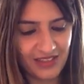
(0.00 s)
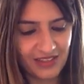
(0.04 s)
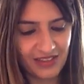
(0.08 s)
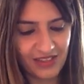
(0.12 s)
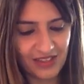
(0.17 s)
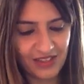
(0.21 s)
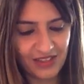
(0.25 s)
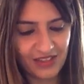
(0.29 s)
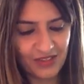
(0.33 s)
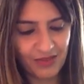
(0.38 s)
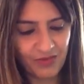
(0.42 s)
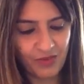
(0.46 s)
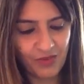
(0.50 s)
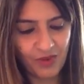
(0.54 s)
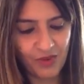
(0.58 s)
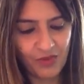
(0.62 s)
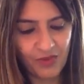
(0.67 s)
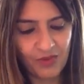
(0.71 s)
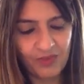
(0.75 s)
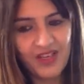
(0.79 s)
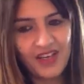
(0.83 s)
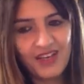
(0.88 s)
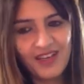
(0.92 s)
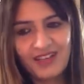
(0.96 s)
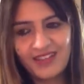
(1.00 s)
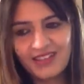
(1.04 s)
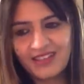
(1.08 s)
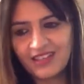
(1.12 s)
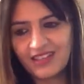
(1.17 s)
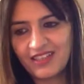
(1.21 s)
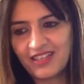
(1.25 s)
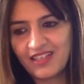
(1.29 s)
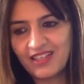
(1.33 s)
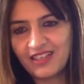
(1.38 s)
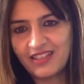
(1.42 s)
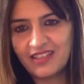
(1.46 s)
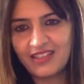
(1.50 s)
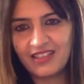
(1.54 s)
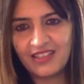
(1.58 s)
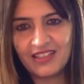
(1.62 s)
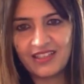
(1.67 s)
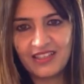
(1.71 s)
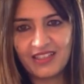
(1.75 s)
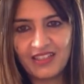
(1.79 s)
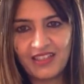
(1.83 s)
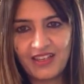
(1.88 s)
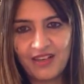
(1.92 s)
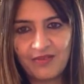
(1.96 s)
That's the problem. Yeah, it's again
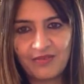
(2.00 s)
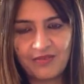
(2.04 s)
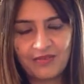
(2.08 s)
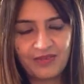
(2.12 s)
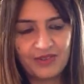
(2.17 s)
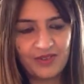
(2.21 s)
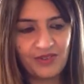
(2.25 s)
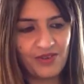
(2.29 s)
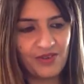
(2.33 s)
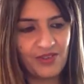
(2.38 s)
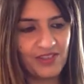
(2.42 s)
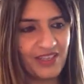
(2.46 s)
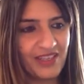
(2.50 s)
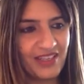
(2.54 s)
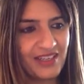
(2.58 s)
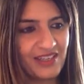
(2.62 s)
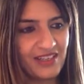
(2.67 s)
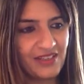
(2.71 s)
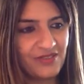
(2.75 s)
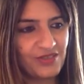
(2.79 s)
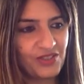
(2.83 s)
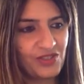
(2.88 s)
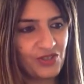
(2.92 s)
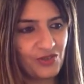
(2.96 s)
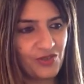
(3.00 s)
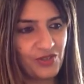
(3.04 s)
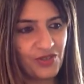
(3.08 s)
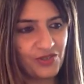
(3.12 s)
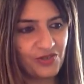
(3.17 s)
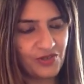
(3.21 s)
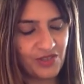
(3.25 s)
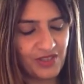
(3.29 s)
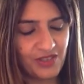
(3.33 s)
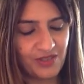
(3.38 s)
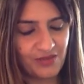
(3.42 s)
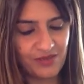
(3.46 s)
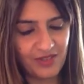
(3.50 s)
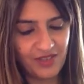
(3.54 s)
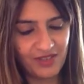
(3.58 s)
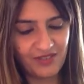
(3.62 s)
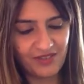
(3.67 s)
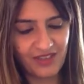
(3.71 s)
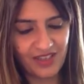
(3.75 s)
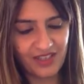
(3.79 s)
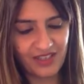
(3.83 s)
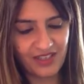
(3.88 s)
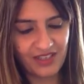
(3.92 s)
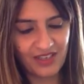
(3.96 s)
heating up. God, I can't even show it to anybody
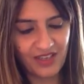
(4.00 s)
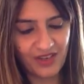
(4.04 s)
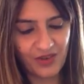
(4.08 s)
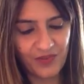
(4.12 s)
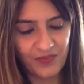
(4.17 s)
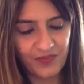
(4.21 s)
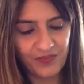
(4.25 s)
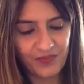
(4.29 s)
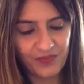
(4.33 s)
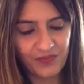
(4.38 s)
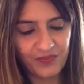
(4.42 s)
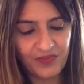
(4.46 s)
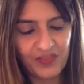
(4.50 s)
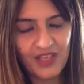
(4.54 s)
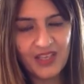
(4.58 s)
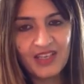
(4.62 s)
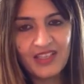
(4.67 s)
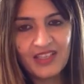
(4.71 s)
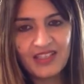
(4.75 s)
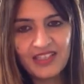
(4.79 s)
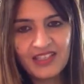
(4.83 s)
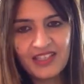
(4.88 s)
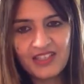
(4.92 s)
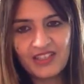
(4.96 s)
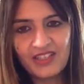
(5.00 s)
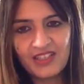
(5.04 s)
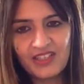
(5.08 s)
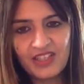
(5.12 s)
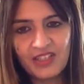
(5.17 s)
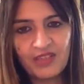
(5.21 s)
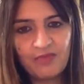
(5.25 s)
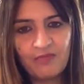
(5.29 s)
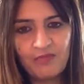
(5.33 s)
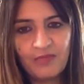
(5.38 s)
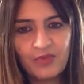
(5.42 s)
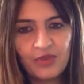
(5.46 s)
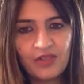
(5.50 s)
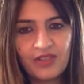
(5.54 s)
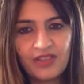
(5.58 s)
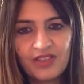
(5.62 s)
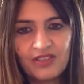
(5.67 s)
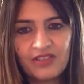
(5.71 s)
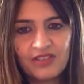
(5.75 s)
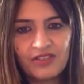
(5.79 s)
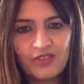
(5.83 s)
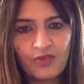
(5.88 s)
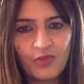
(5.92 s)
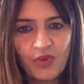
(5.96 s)
right now. Synergy.
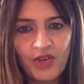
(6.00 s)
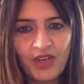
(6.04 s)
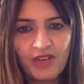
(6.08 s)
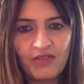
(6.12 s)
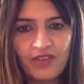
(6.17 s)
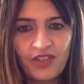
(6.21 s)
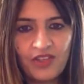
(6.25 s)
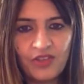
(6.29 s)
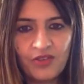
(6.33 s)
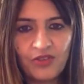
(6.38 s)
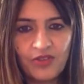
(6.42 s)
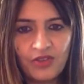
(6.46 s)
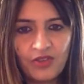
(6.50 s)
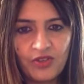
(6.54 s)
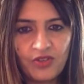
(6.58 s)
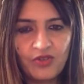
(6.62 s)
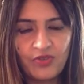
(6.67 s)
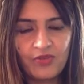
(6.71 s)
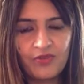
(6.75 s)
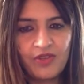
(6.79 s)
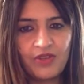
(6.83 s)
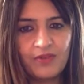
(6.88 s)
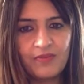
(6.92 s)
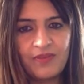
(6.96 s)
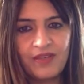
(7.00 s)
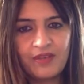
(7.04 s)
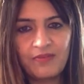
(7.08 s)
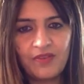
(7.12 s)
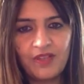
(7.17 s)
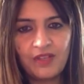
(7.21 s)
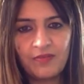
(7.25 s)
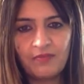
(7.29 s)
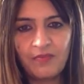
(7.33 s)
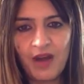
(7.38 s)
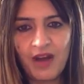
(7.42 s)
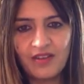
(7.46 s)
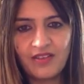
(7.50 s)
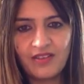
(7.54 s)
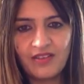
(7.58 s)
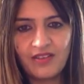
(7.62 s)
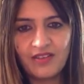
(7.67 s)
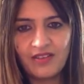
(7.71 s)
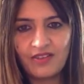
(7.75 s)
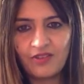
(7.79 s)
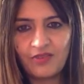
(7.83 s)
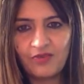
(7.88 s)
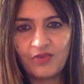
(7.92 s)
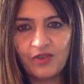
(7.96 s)
So whatever you're going to do will be with
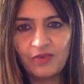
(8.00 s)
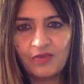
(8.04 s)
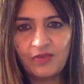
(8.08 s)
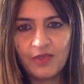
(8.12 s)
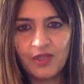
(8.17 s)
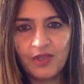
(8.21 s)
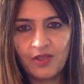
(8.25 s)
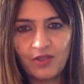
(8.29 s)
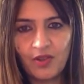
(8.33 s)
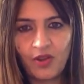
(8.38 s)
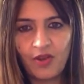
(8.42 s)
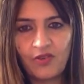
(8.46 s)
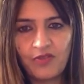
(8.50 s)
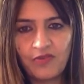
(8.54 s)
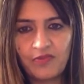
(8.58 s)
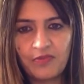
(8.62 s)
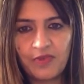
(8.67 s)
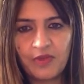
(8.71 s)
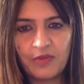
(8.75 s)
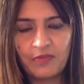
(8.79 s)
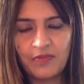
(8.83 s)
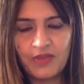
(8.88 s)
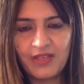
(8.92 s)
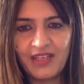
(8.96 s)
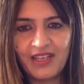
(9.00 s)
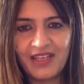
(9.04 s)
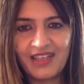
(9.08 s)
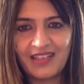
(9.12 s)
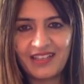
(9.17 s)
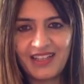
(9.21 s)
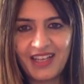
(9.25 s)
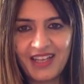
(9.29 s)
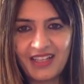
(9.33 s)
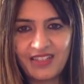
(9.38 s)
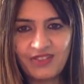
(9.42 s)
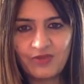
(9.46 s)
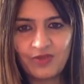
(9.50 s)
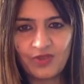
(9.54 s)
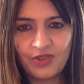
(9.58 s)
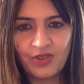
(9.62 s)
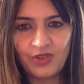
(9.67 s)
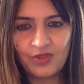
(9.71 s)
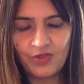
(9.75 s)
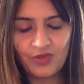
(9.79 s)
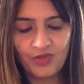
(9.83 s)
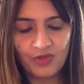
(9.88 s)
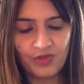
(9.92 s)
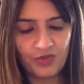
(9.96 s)
partners or will be with a lot of people, and that's what
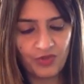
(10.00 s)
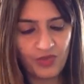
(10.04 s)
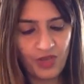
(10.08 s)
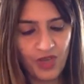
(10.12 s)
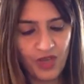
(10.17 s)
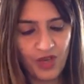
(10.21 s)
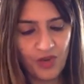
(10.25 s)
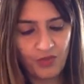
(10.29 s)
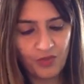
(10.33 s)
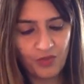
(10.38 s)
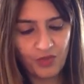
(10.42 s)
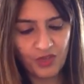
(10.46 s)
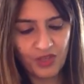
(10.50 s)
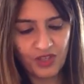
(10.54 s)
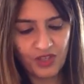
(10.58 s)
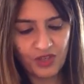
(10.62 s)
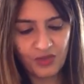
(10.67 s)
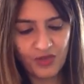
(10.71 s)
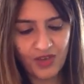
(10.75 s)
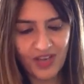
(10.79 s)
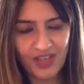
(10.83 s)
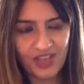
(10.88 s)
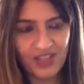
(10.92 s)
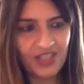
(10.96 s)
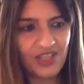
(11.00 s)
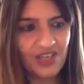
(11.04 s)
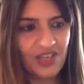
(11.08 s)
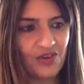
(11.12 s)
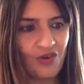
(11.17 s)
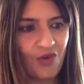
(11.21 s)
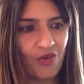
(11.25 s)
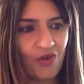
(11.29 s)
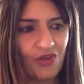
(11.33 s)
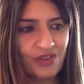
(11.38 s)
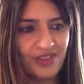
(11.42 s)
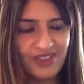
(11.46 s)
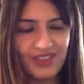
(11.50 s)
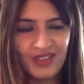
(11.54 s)
you want to put into action, and all